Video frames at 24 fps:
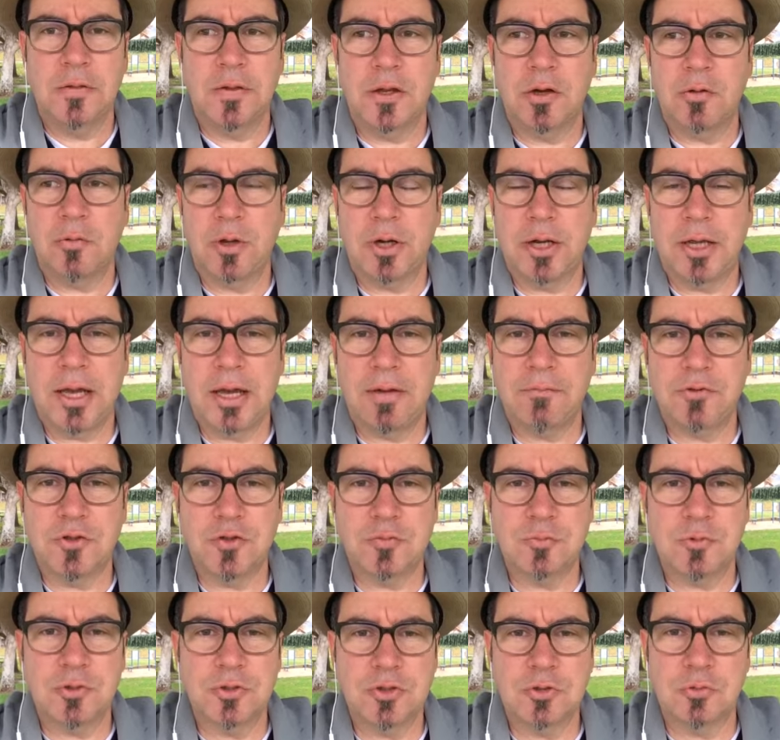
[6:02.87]
They don't want to have this
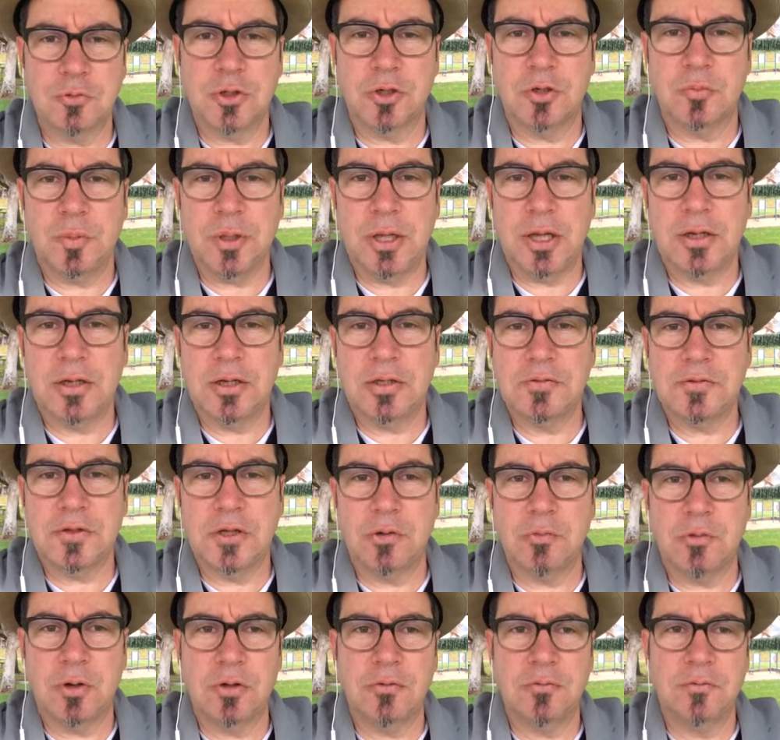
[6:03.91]
mutual independence. They
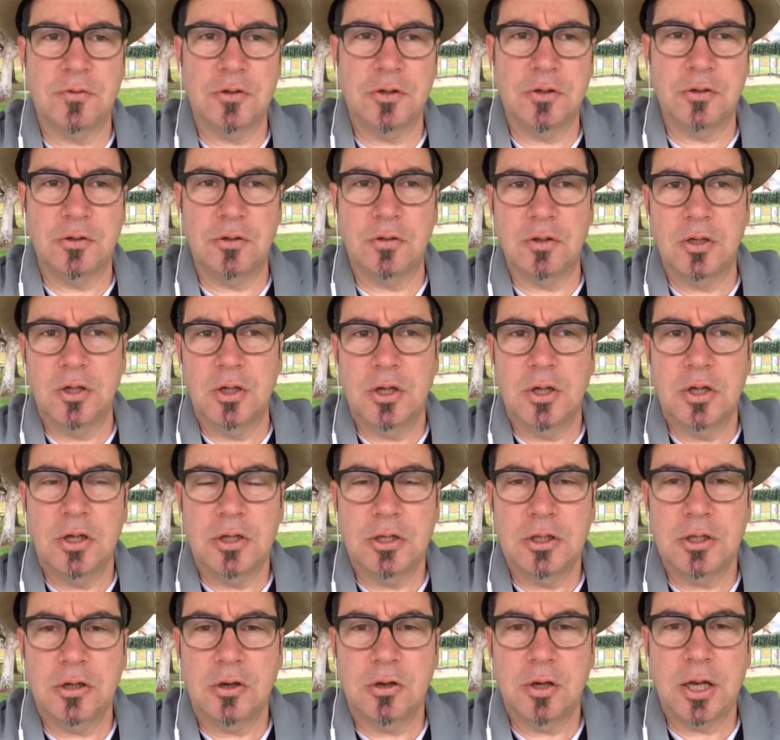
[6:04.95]
don't want to feel,
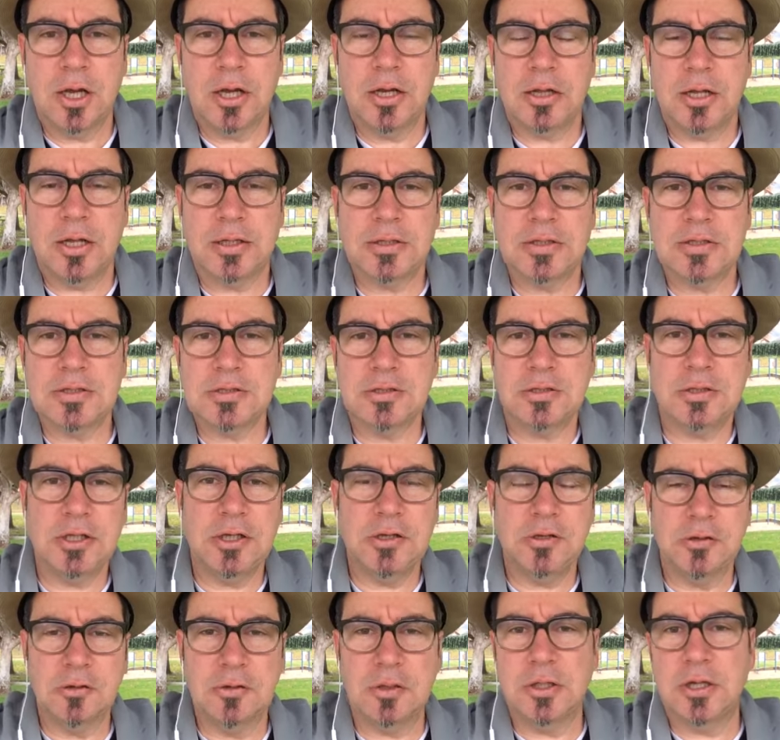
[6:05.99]
kind of like this
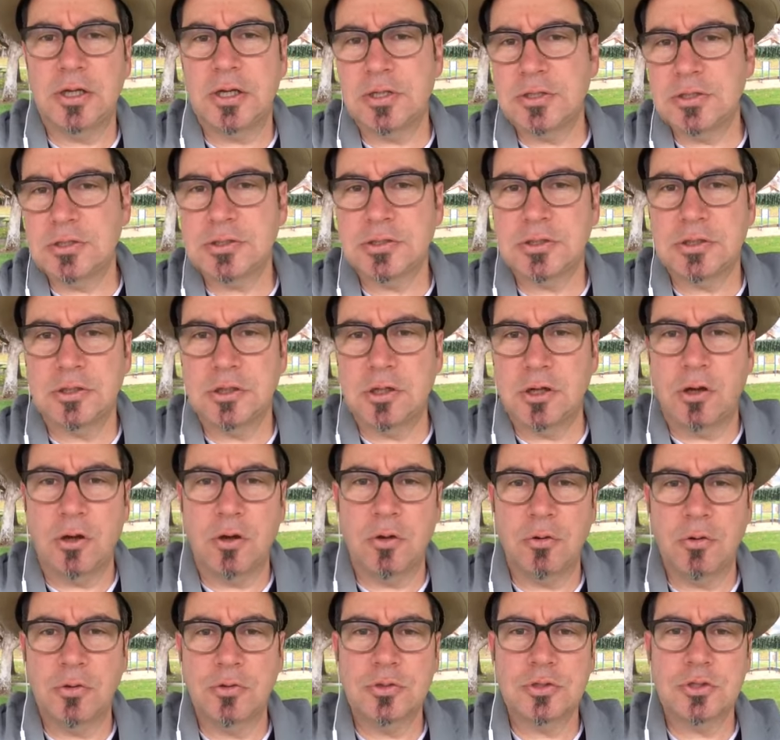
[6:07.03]
leaderless,
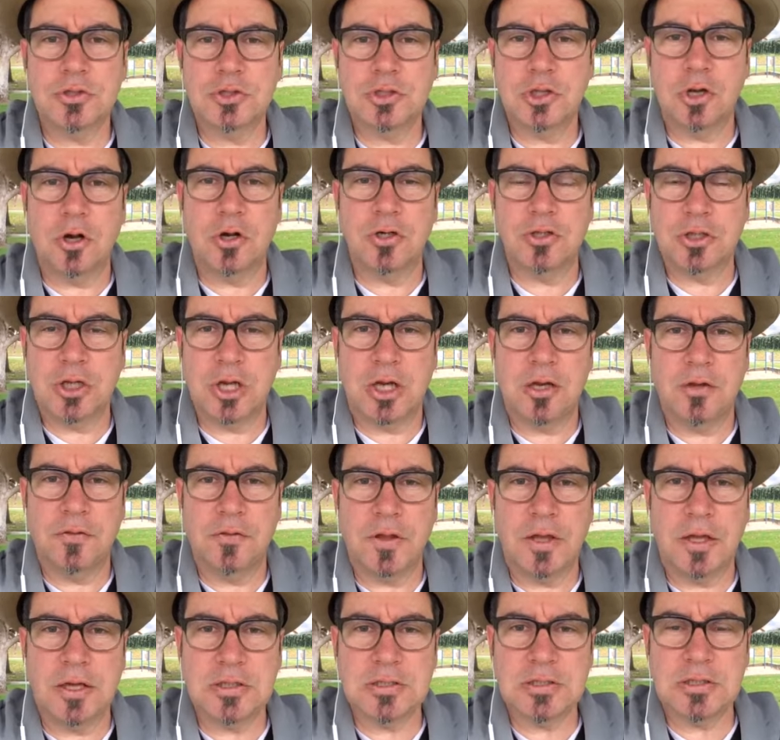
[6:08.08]
who's in charge kind of
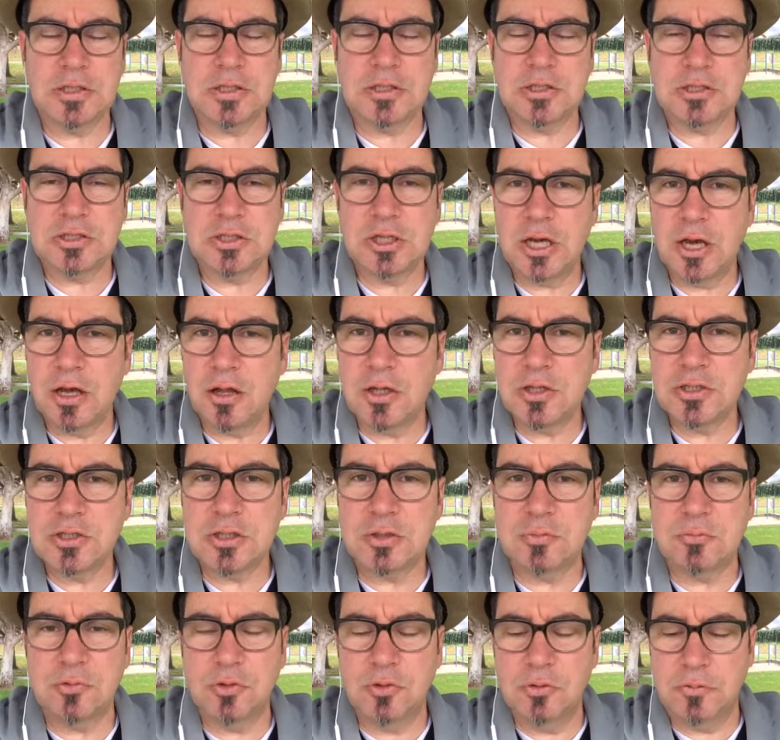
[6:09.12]
thing. It's
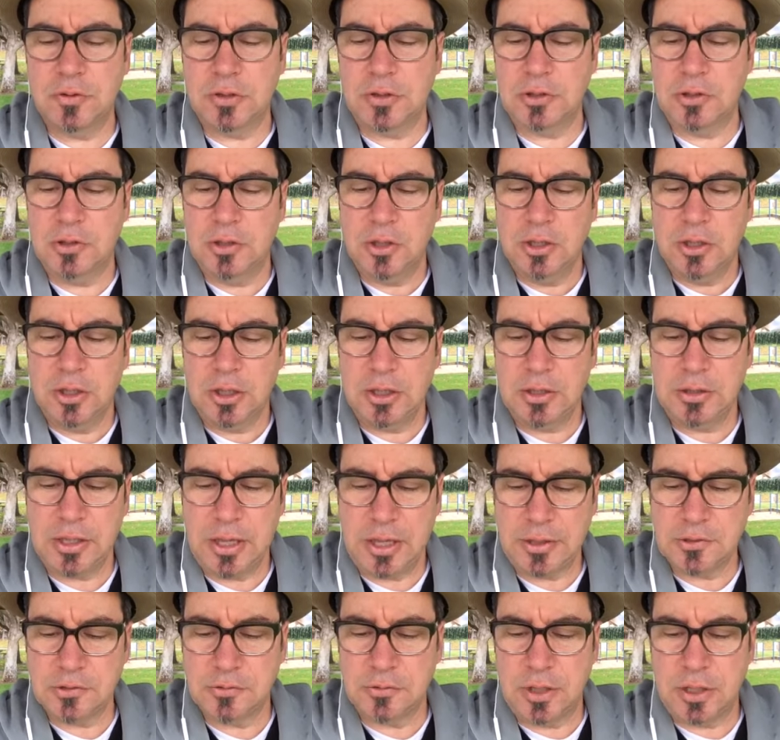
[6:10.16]
challenging moving in
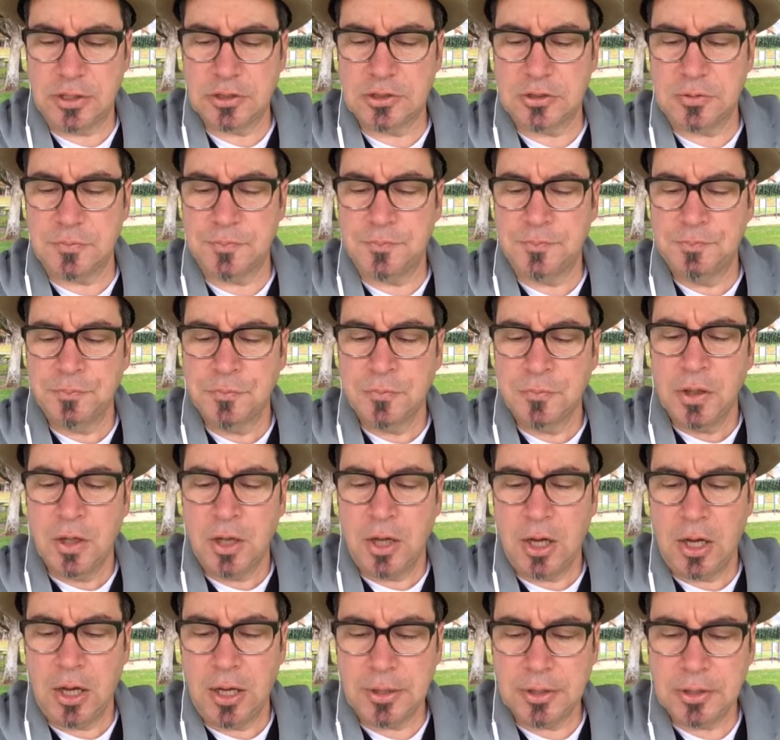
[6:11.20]
that direction.
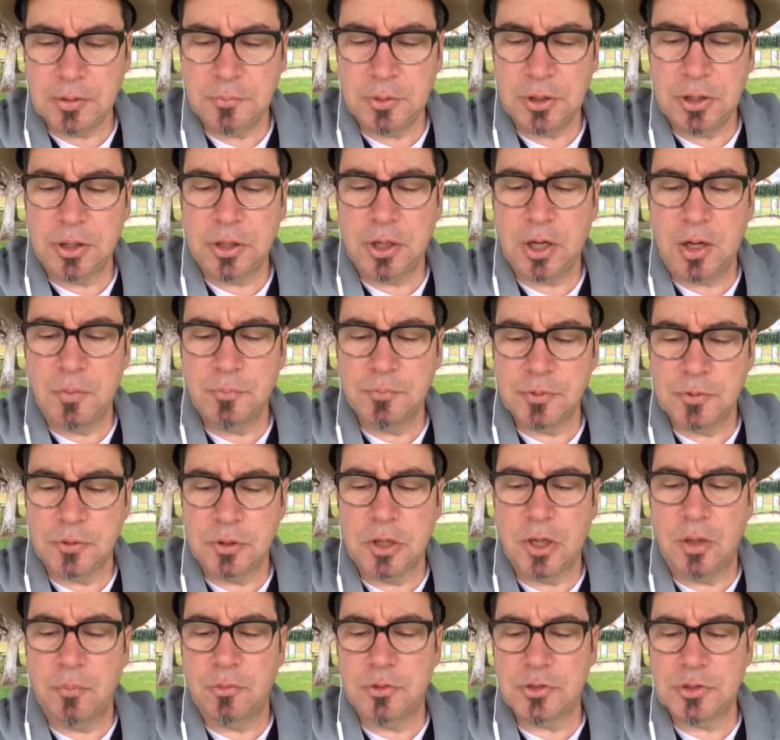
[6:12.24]
It can be a
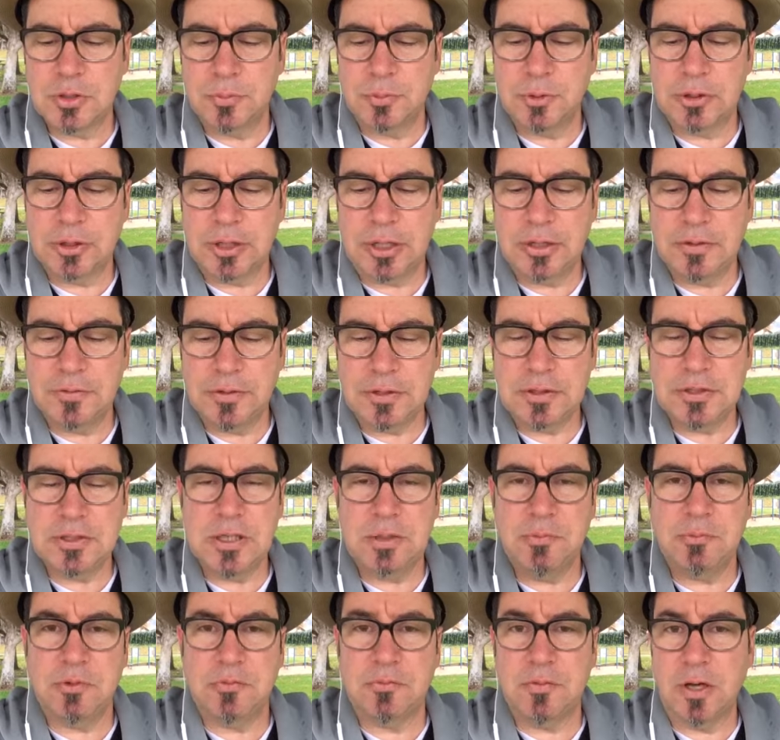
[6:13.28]
cumbersome and lengthy
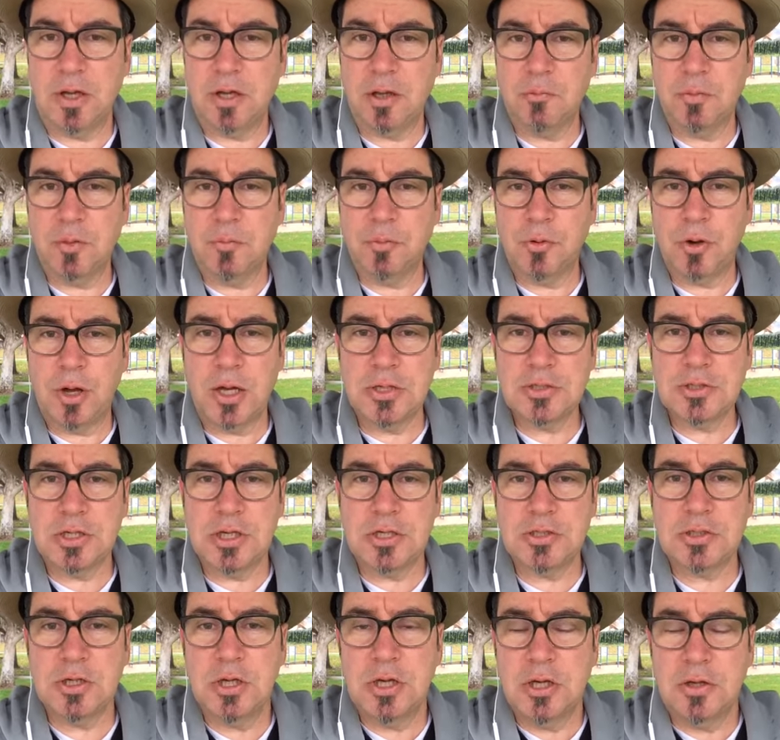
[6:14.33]
team development
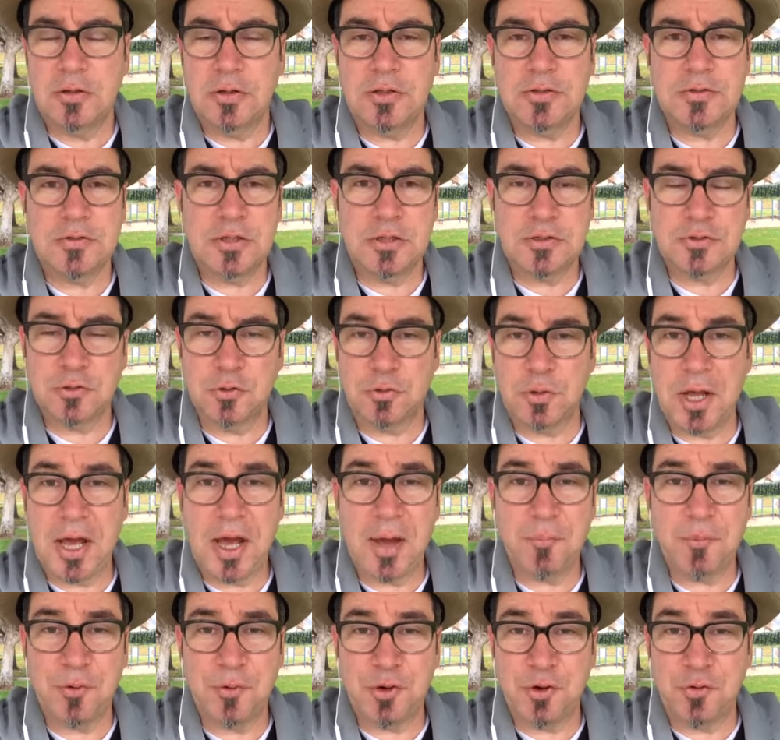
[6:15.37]
process. These things don't
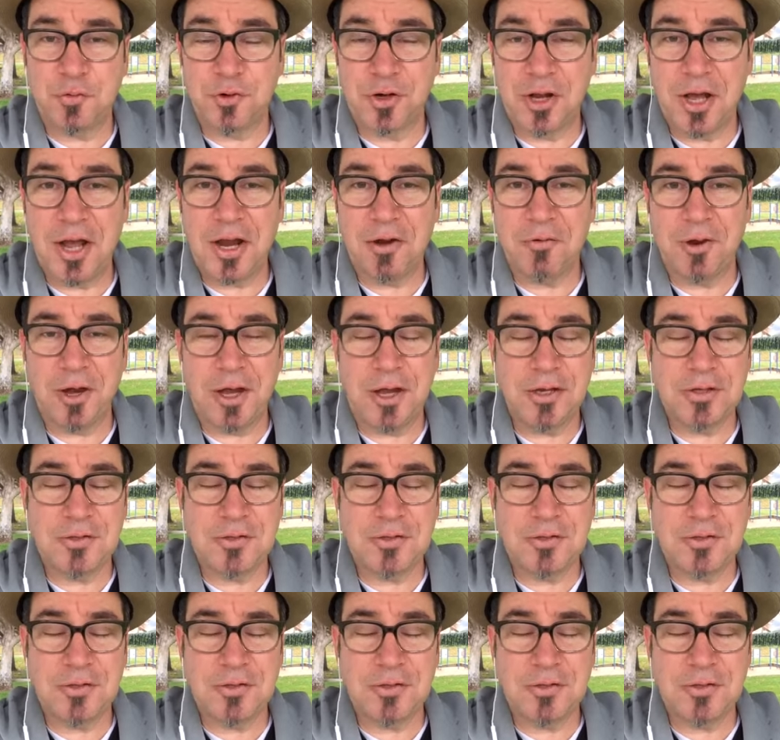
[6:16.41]
happen overnight, right?